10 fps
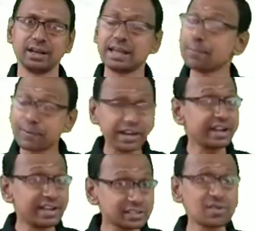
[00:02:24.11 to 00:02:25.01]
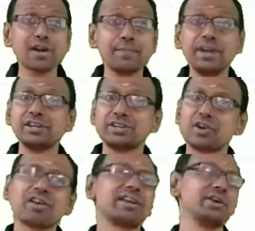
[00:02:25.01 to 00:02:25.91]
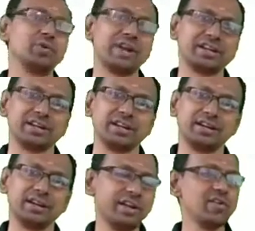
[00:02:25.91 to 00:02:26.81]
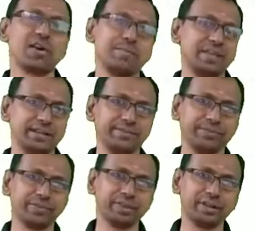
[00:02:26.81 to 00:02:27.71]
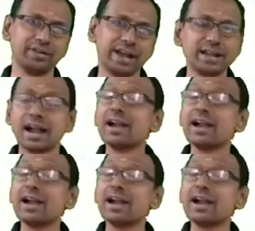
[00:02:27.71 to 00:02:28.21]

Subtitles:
Temporary does not mean shorter in duration, need not be, right?